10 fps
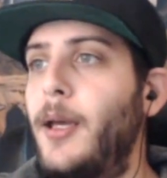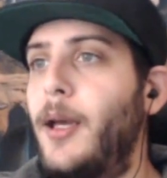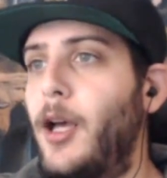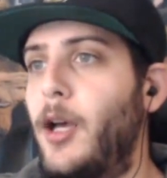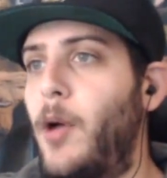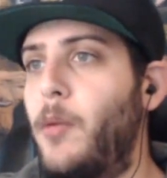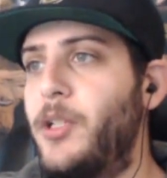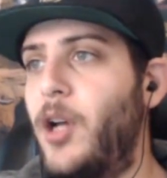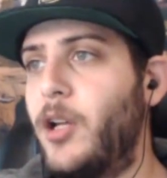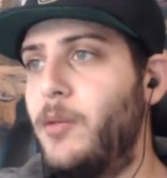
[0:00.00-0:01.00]
I'll be
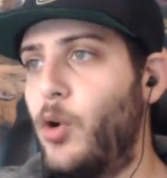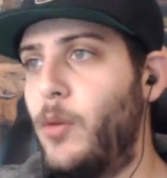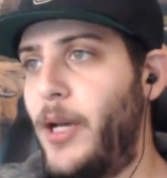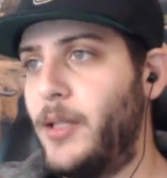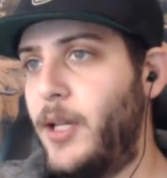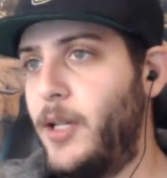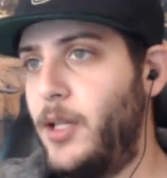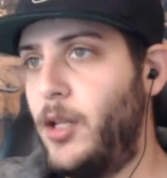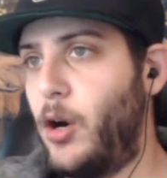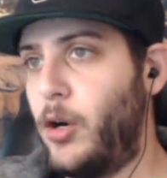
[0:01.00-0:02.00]
talking more about that
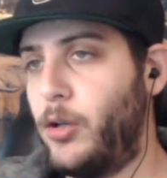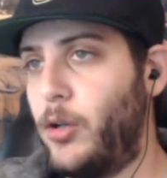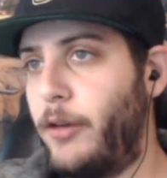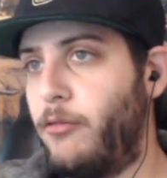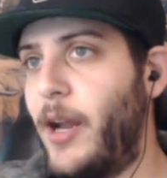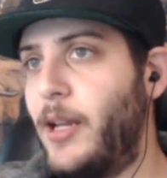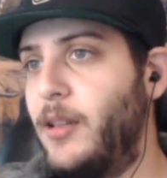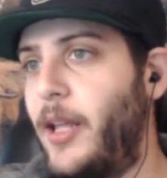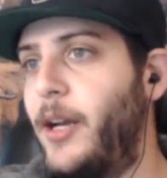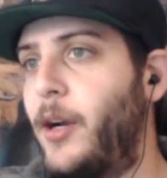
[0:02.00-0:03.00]
in the article I write
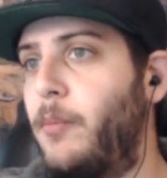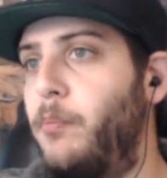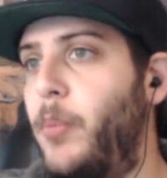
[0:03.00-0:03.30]
later.